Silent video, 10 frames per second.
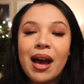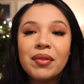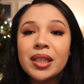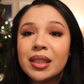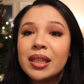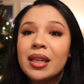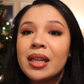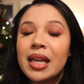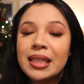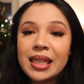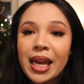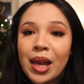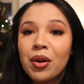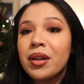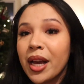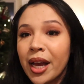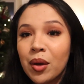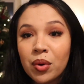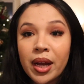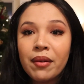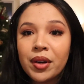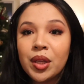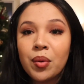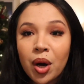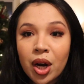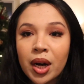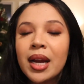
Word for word: Have a good day or night wherever you are.